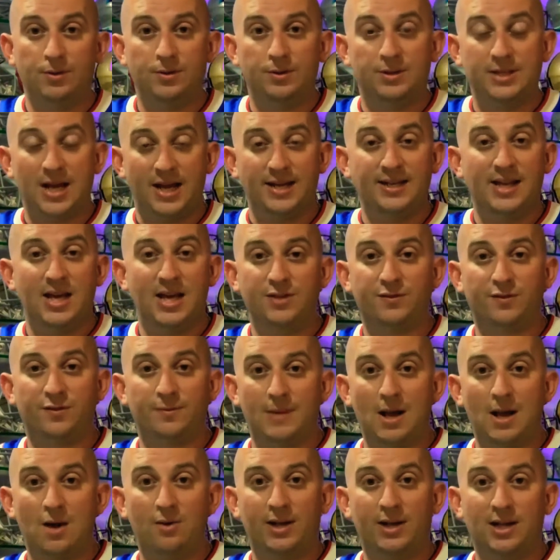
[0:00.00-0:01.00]
10 days from
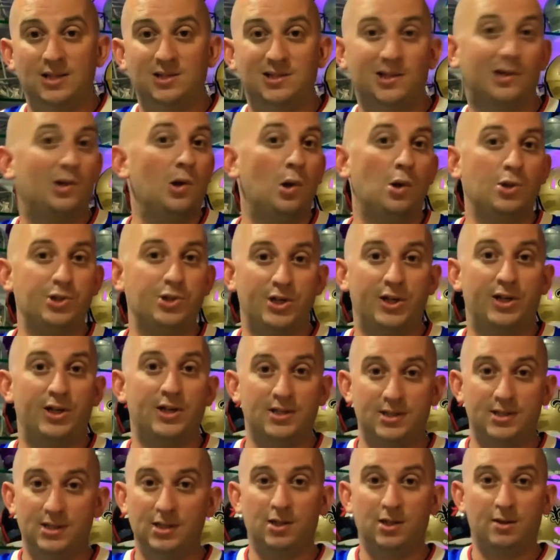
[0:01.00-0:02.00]
now against the Colts, you're going
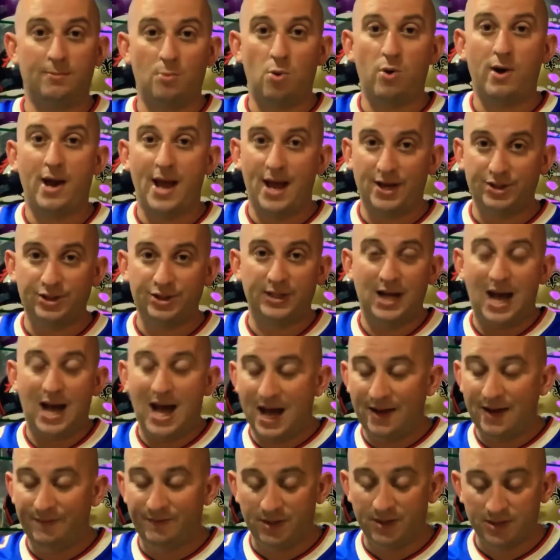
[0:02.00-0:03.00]
to see a little more action,
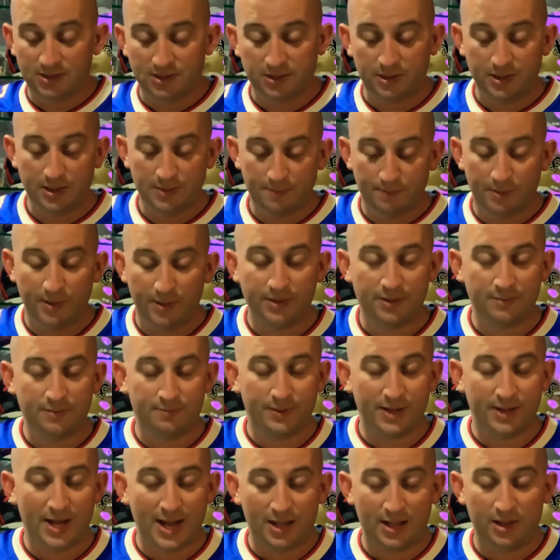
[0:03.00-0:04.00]
obviously, but
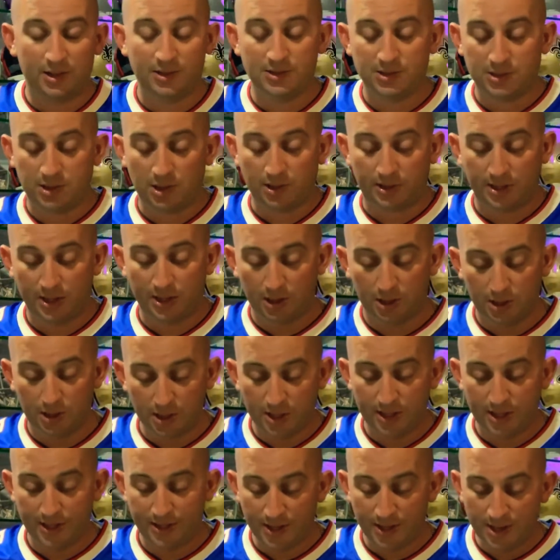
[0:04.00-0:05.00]
Allen's looking
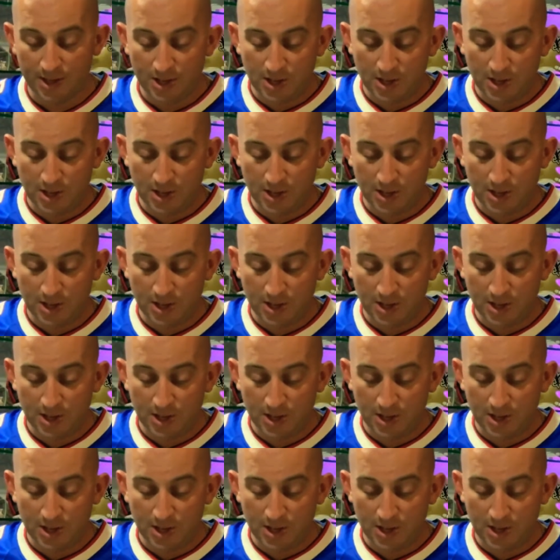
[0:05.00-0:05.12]
good.